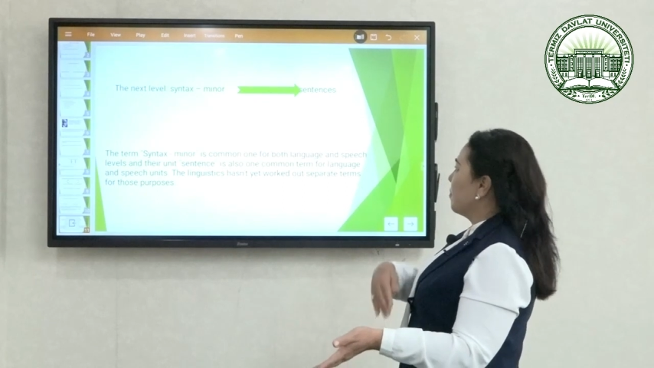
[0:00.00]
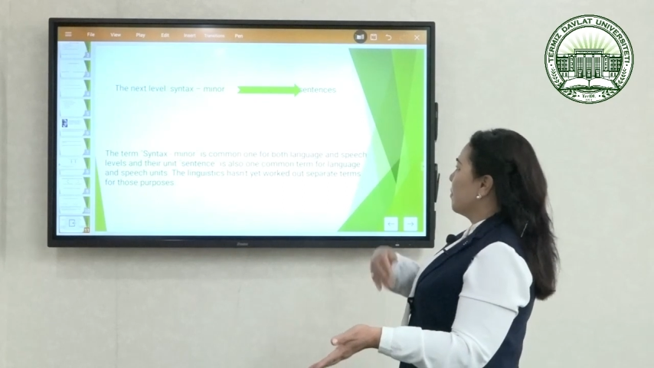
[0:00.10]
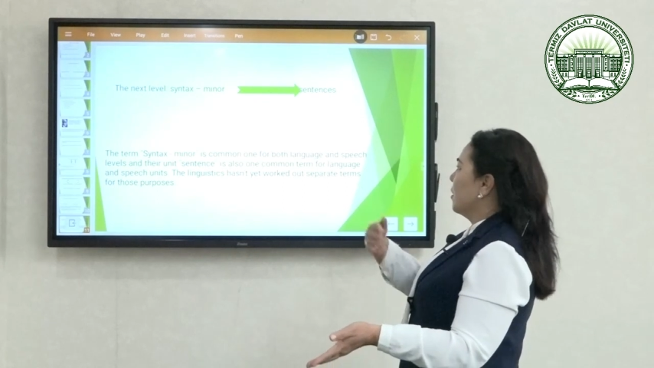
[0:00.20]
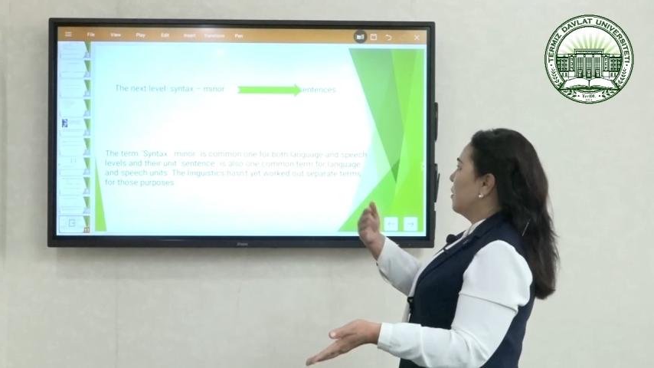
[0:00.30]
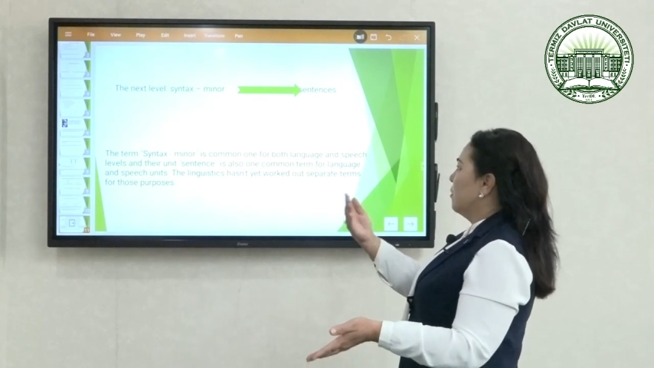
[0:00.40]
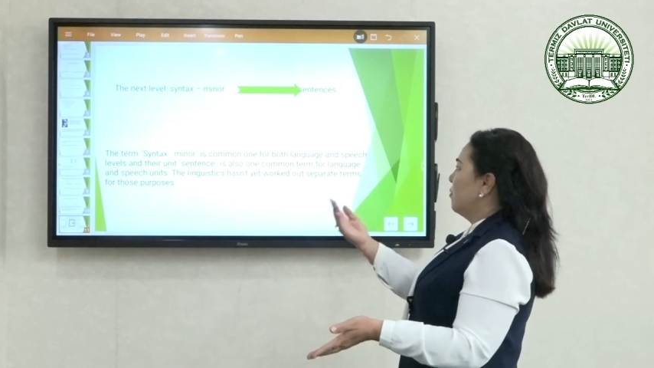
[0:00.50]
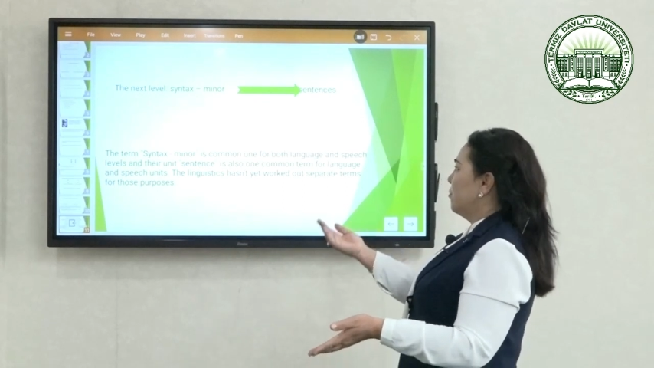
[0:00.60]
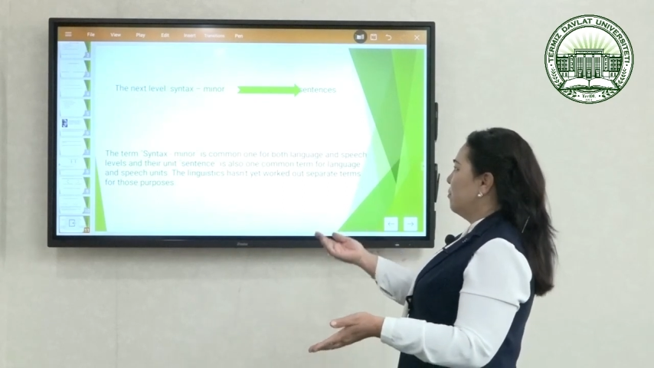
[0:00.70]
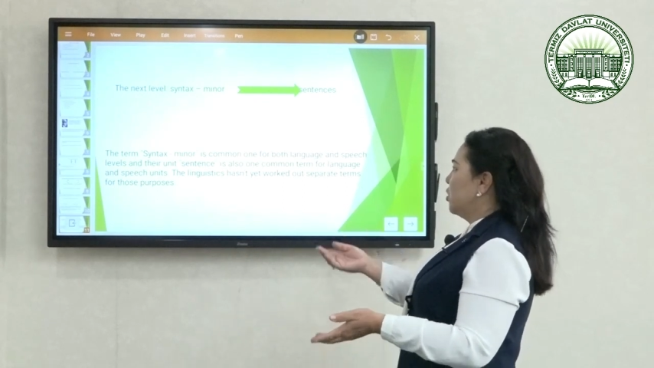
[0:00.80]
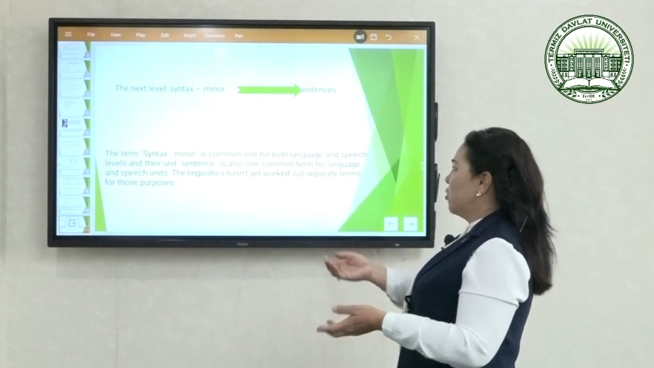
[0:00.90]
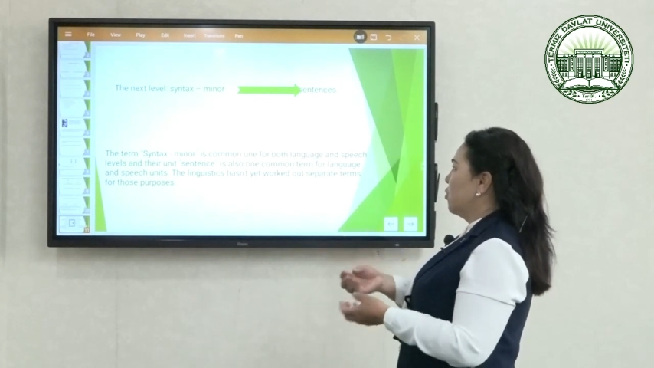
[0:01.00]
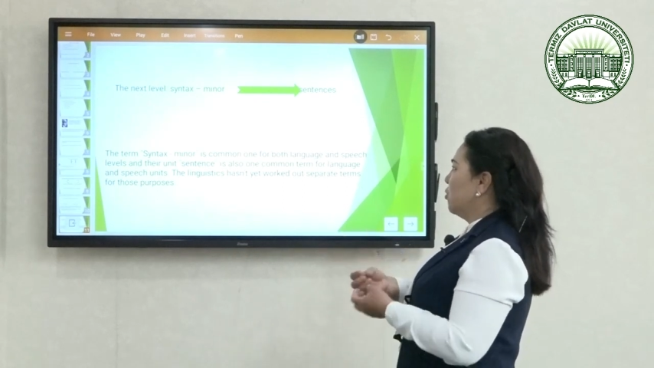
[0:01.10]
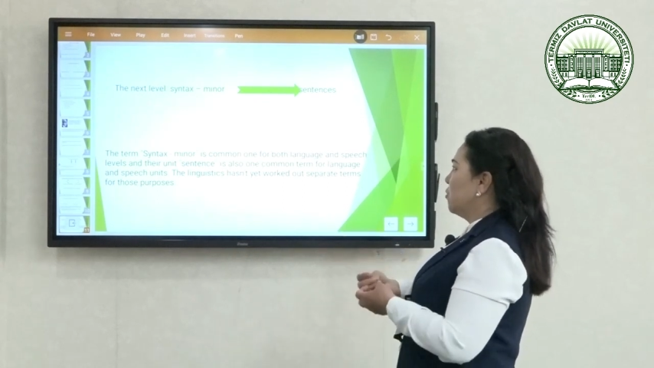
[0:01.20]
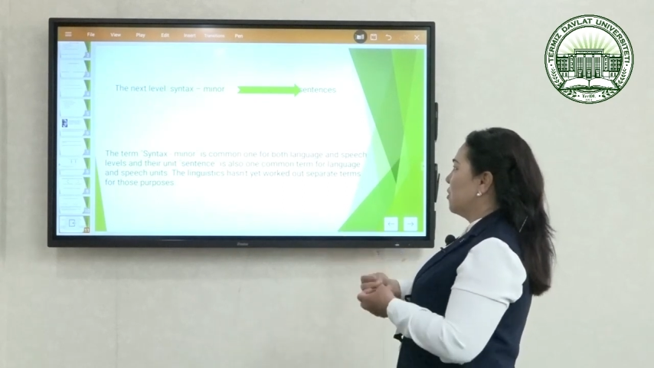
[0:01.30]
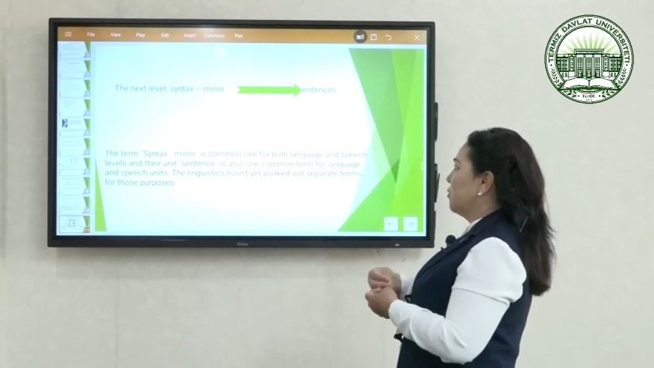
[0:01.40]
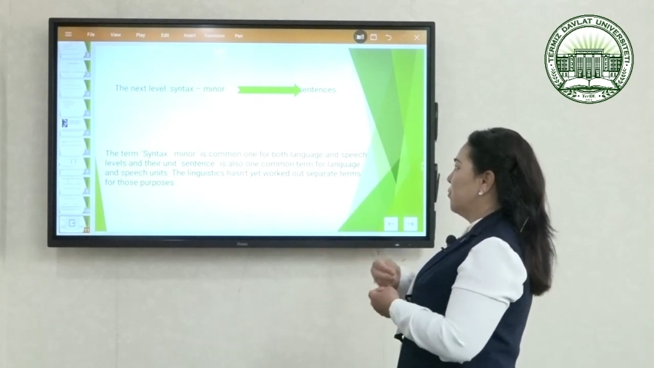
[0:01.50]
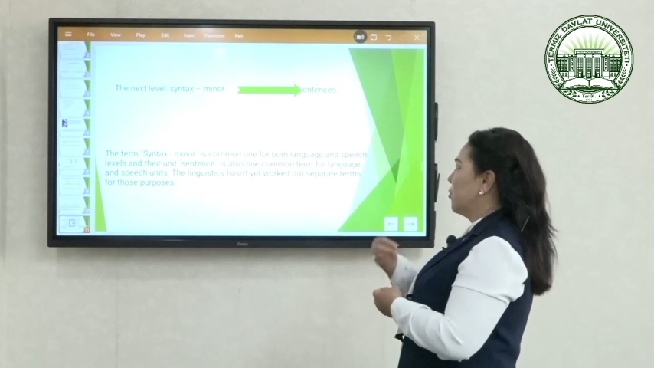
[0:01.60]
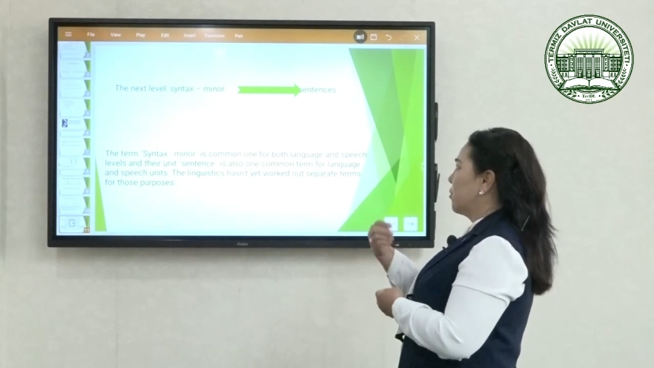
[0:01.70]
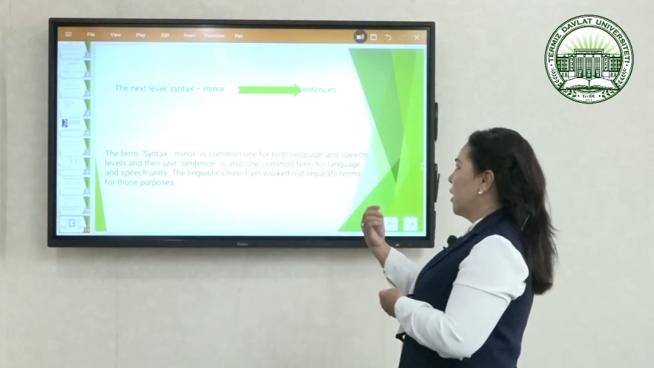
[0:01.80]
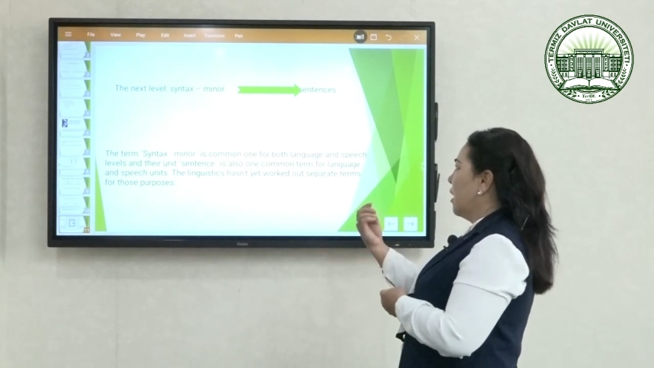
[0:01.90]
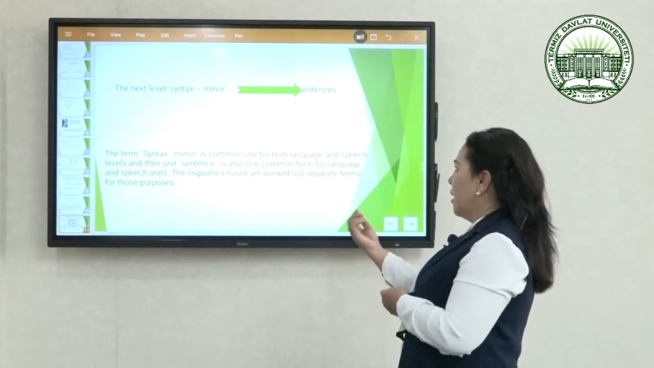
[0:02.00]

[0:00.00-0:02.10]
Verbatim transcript: um, which use it for